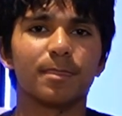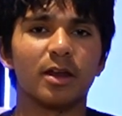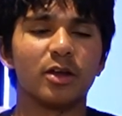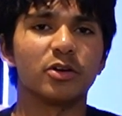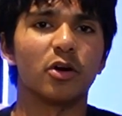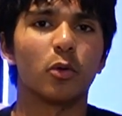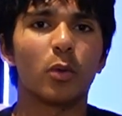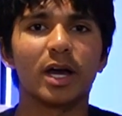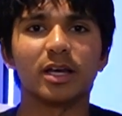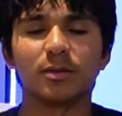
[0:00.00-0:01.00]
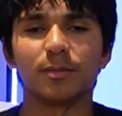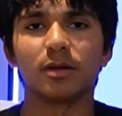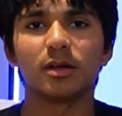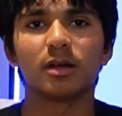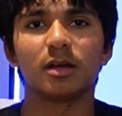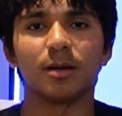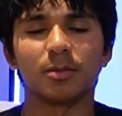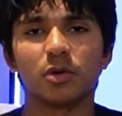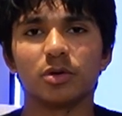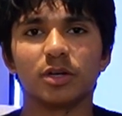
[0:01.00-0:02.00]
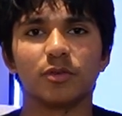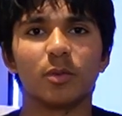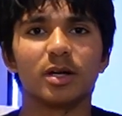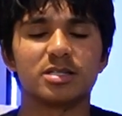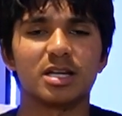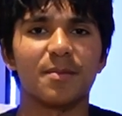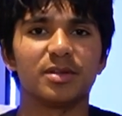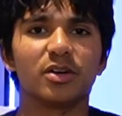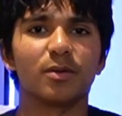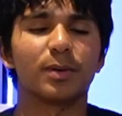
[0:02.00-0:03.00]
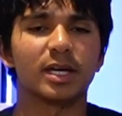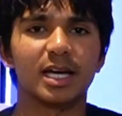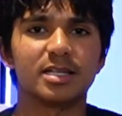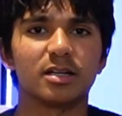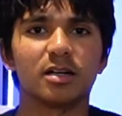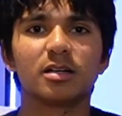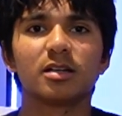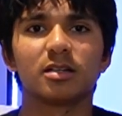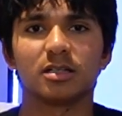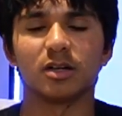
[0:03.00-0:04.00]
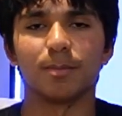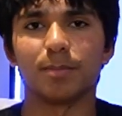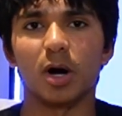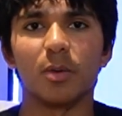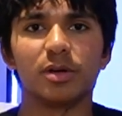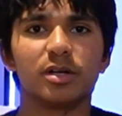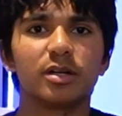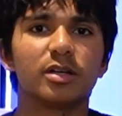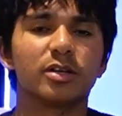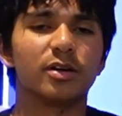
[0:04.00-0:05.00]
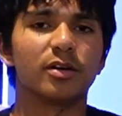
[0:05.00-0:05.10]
You know, you got Huang and Cunha for one team, but you got Paqueta, you got Bowen, you